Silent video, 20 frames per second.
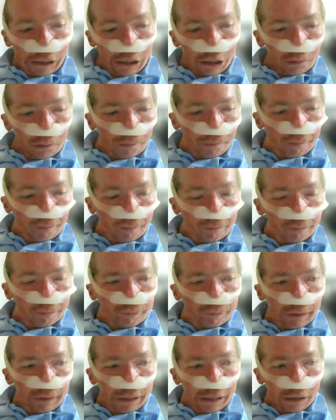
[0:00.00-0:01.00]
Um,
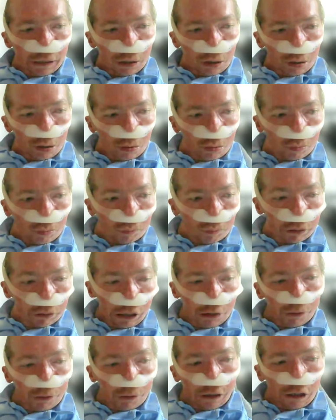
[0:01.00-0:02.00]

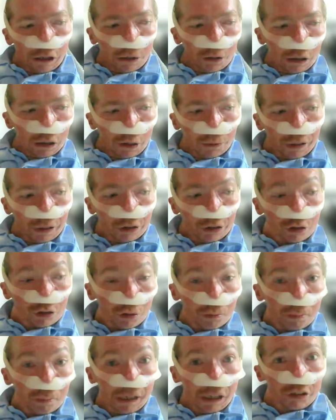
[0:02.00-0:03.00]
I went
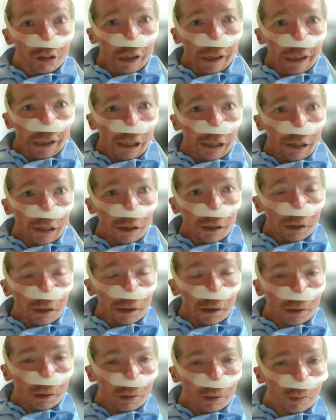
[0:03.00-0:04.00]
to a meeting
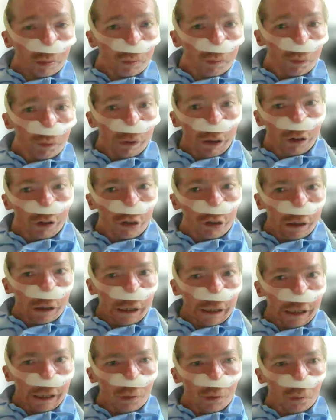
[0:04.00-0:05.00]

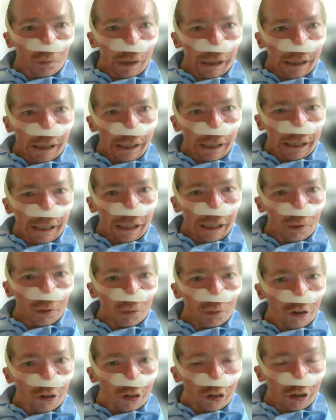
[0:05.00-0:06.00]
recently where it
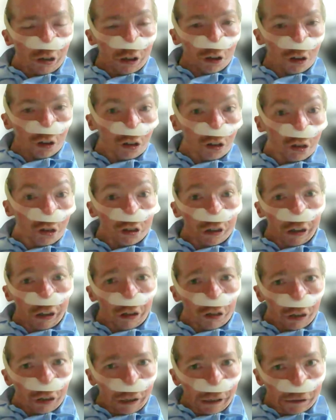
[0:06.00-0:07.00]
was
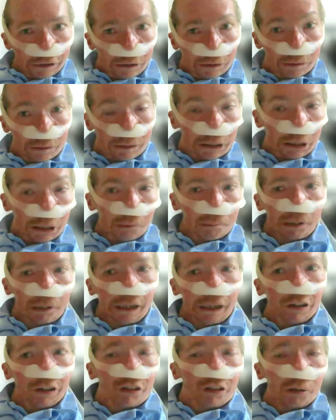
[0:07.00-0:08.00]
suggested
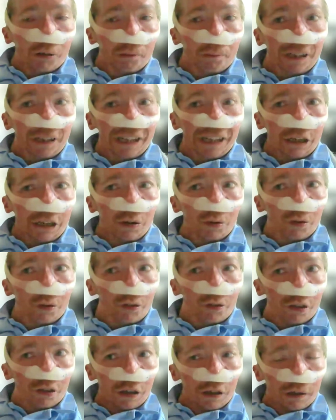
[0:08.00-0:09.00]
by somebody
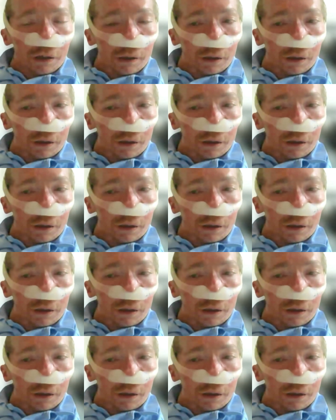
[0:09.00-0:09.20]
else